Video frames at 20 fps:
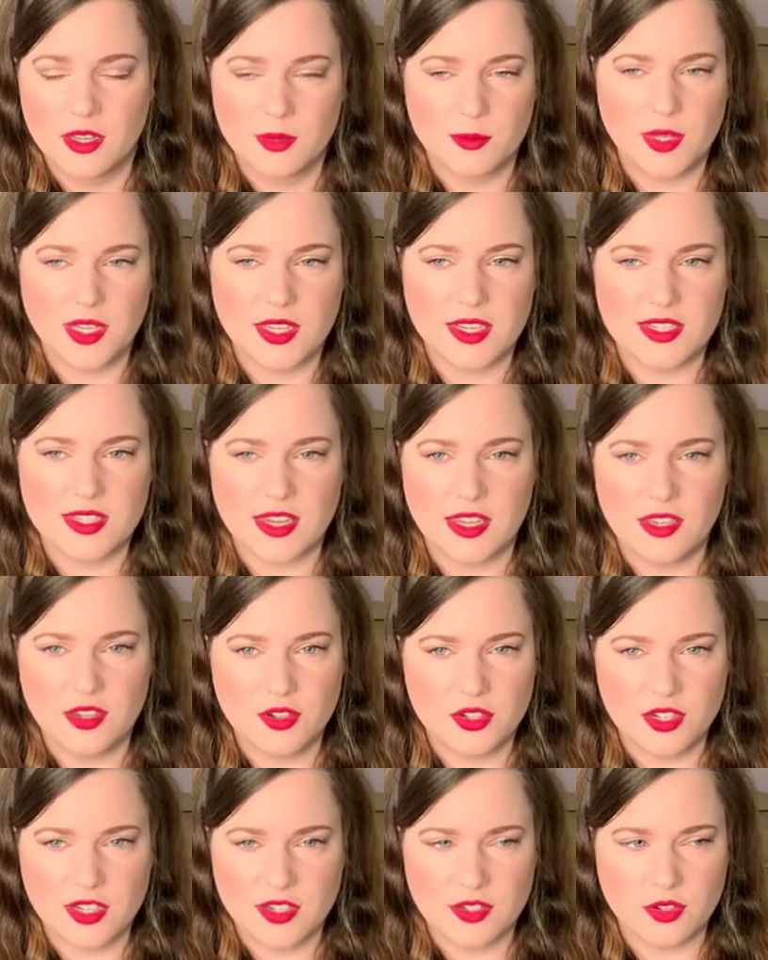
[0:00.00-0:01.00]
Because I
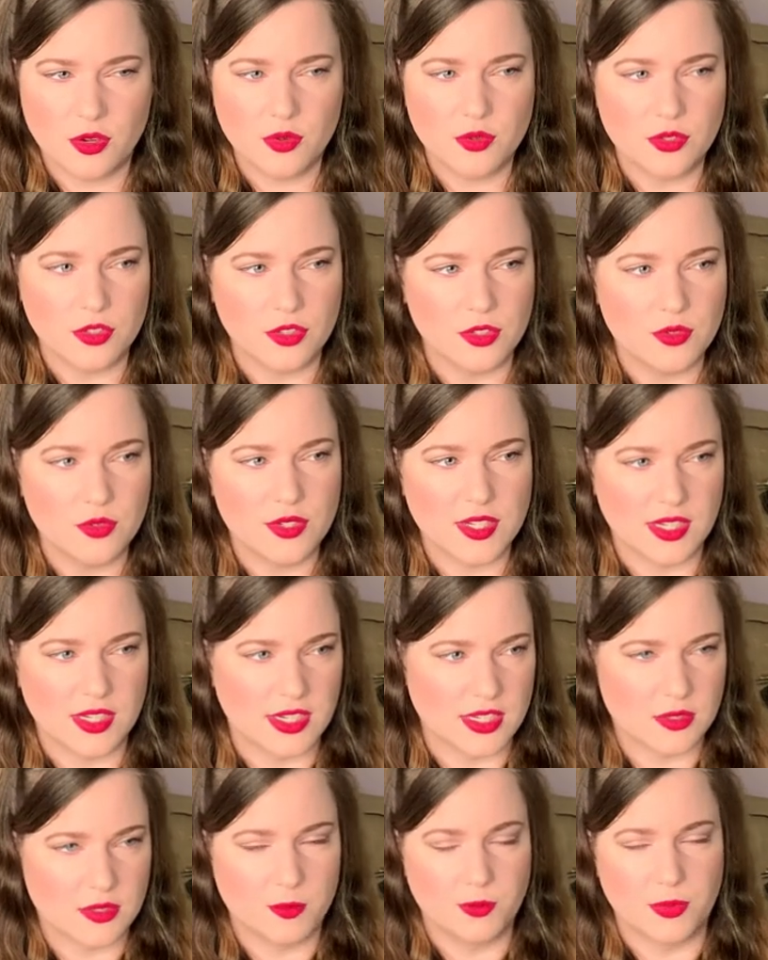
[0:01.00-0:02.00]
usually don't use it
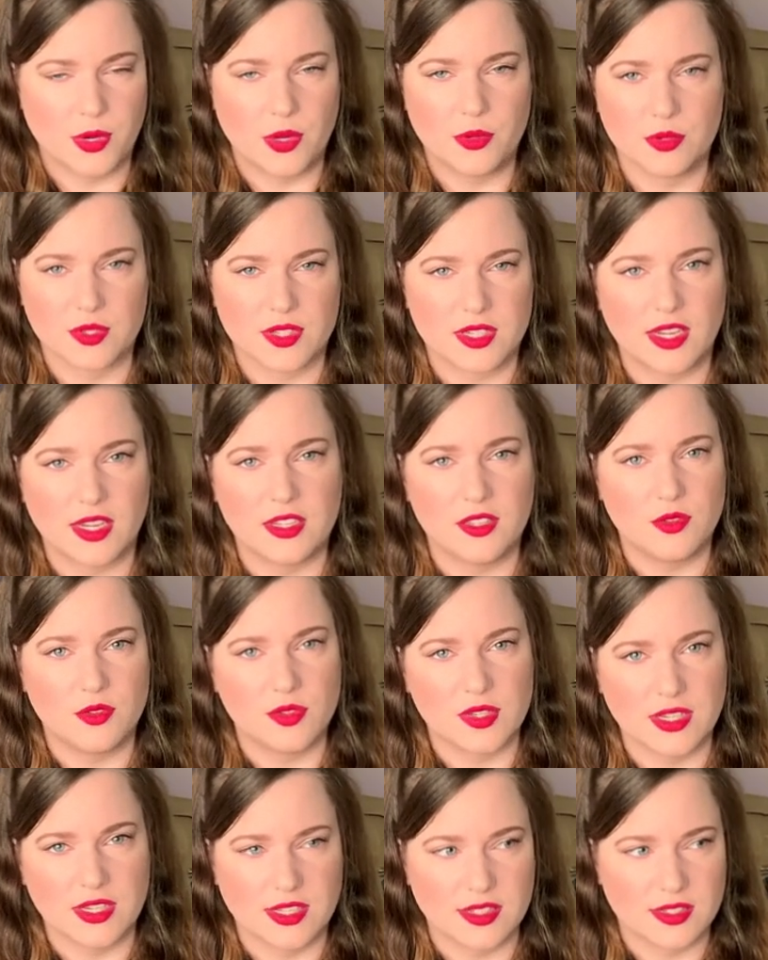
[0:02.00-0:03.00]
exposed. I
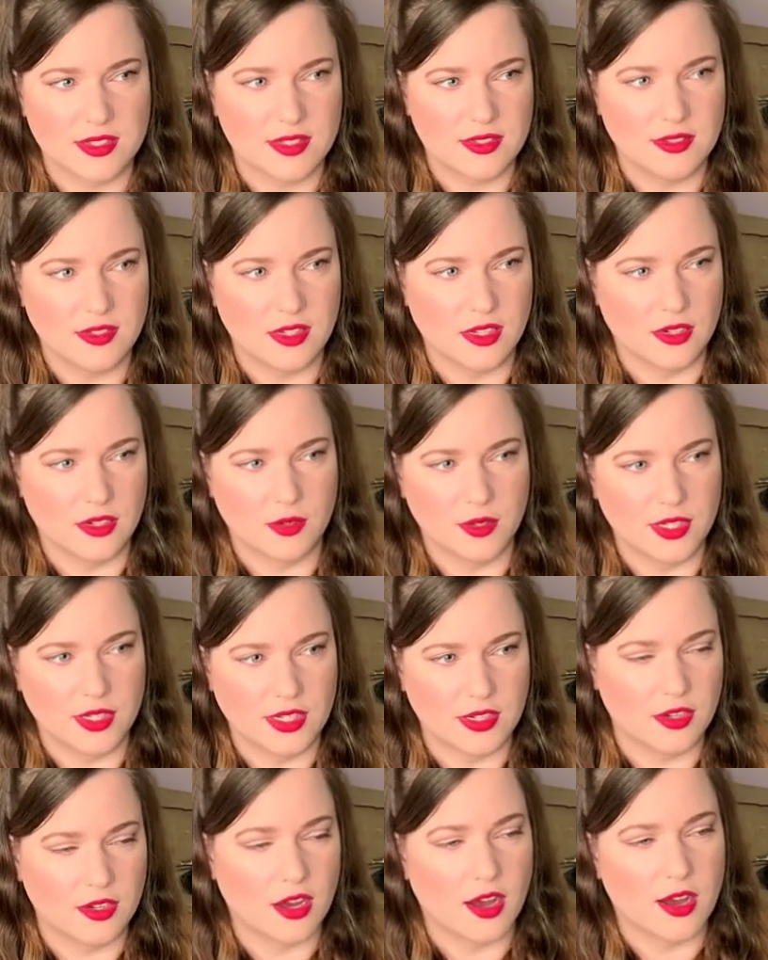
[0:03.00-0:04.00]
use it, you know,
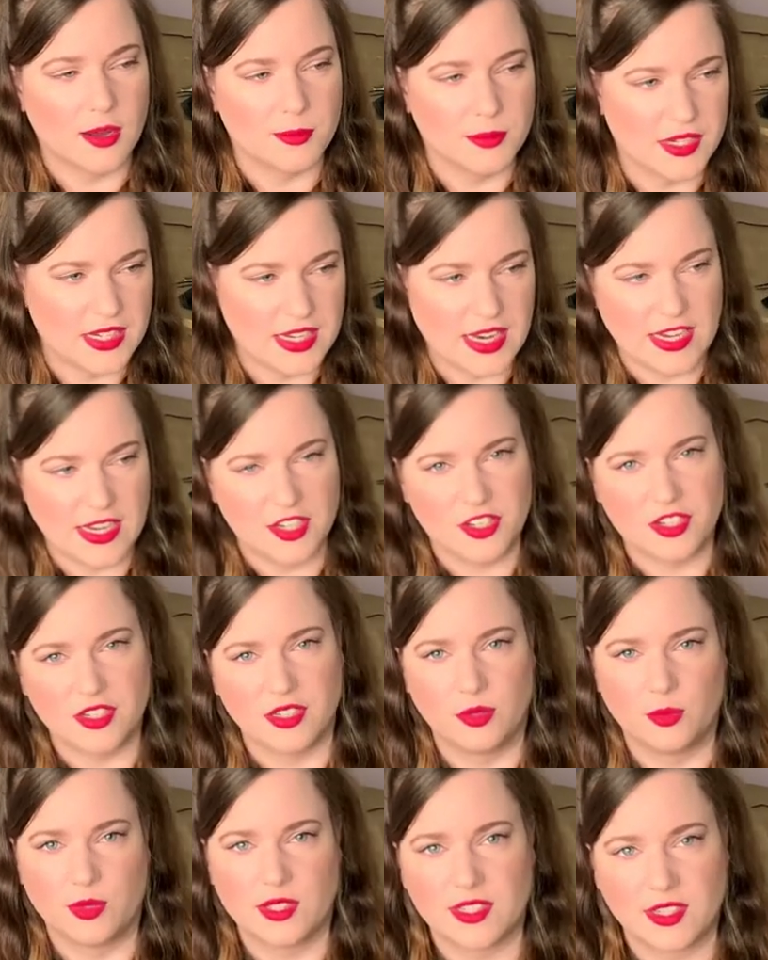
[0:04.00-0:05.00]
in
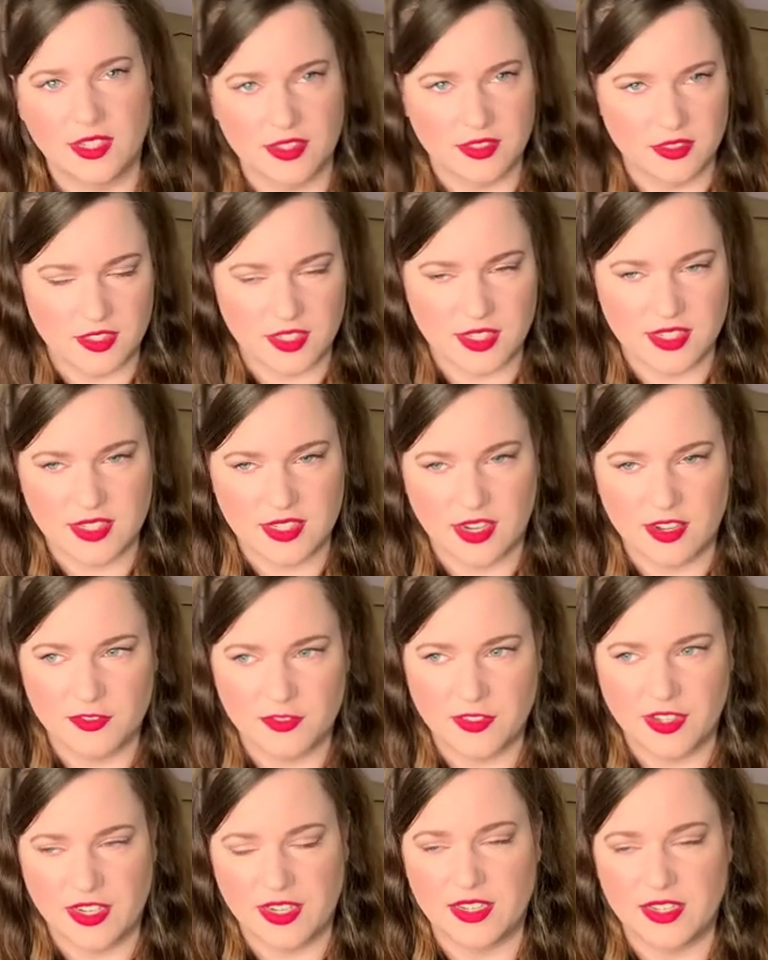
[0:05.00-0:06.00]
combination with other
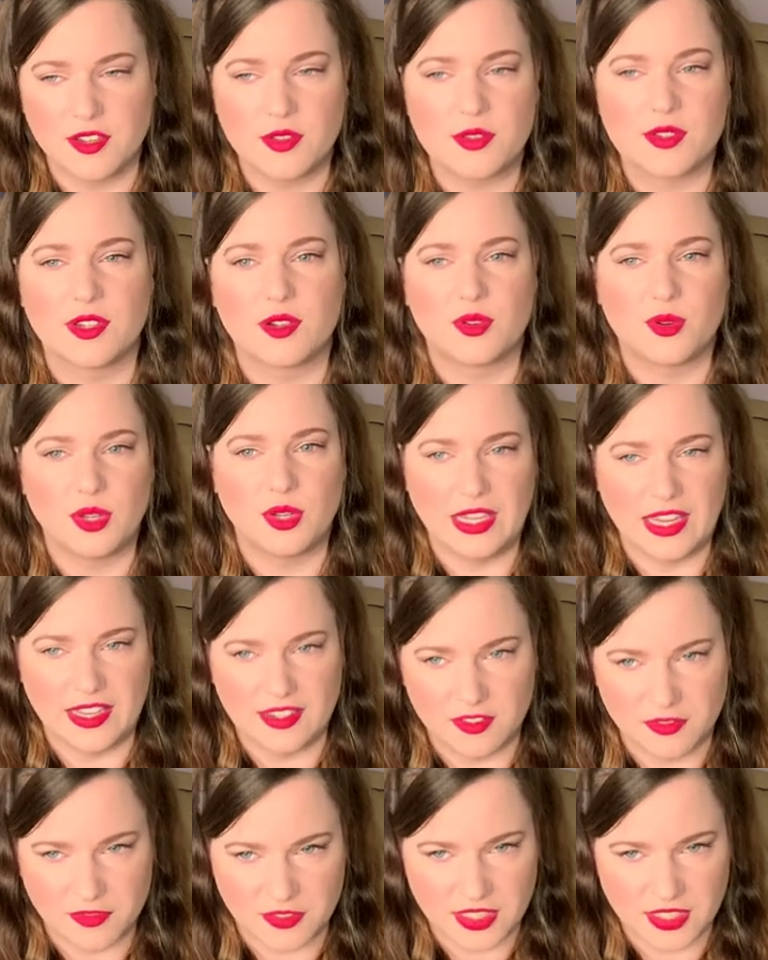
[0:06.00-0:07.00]
stuff, and I use it
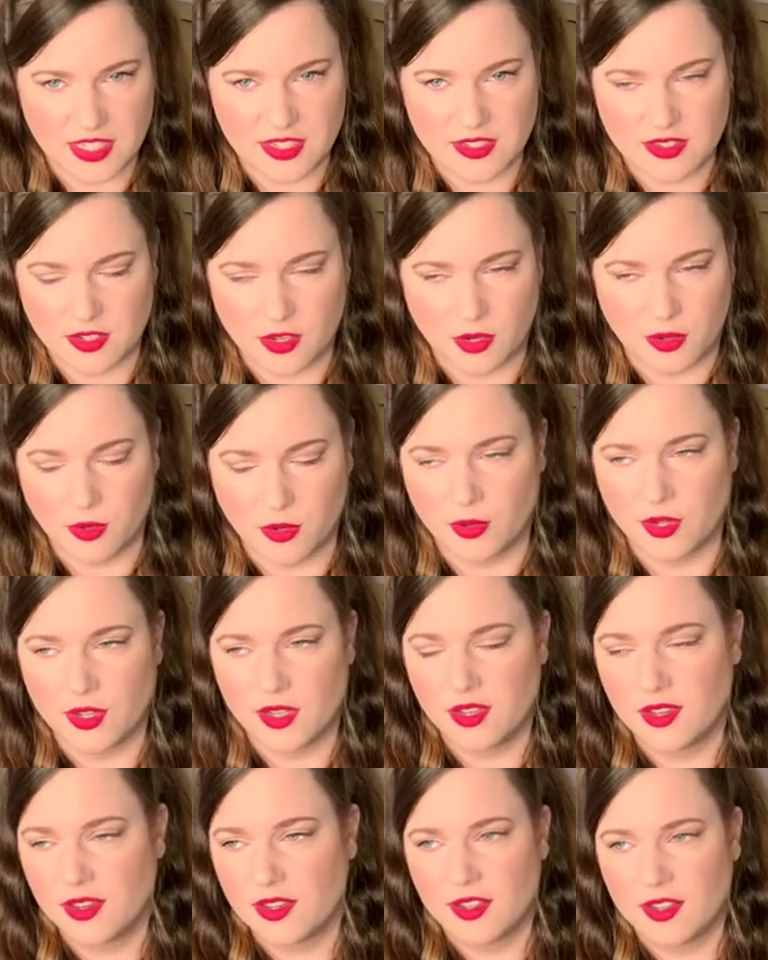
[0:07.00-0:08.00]
creatively. So,
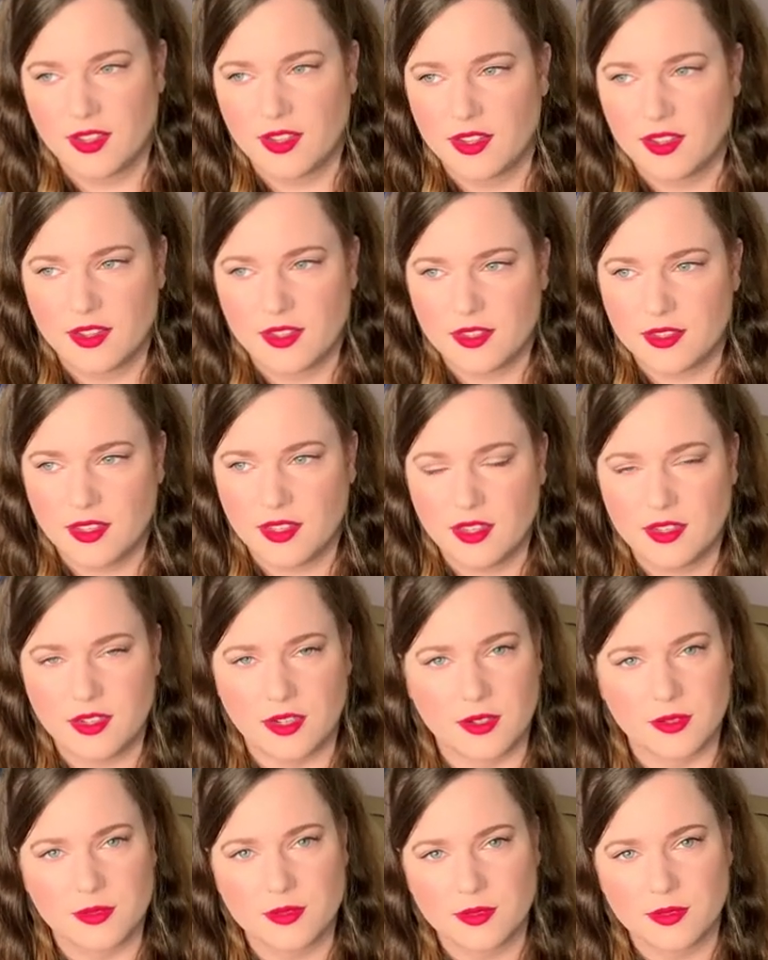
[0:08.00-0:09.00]
you
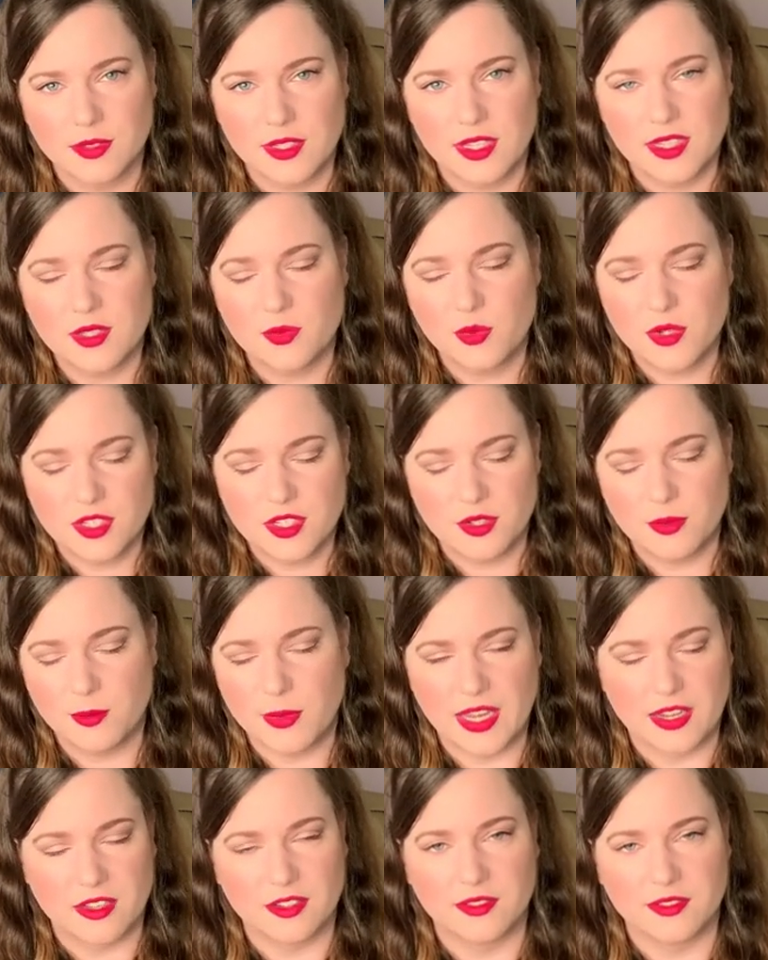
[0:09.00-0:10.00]
know, it's what you
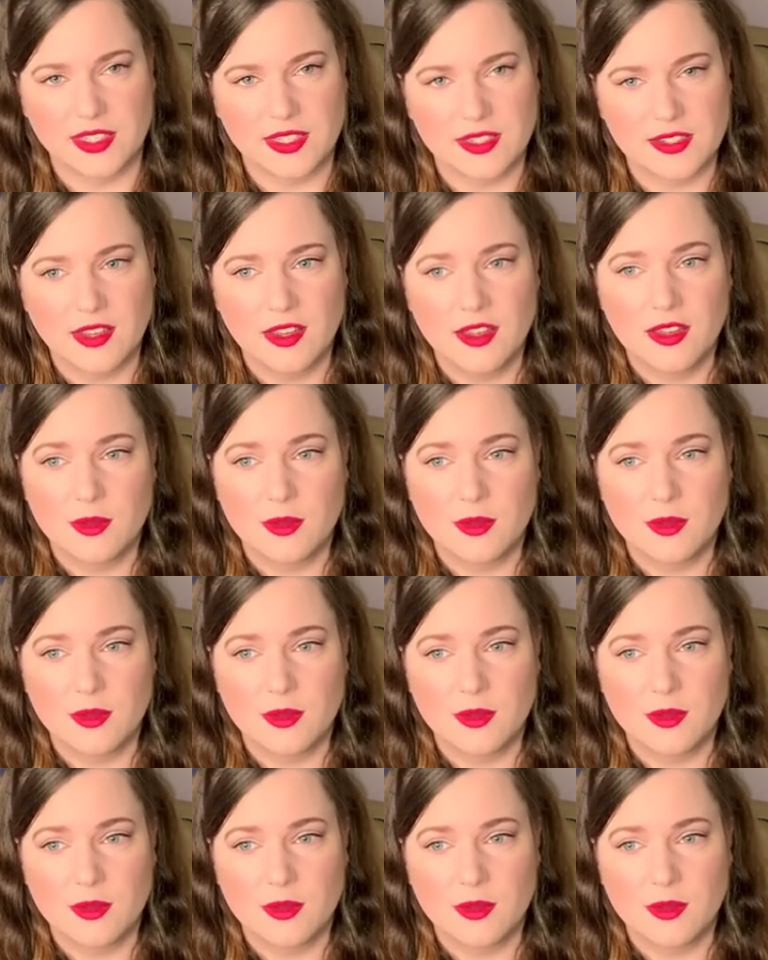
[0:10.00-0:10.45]
make of it.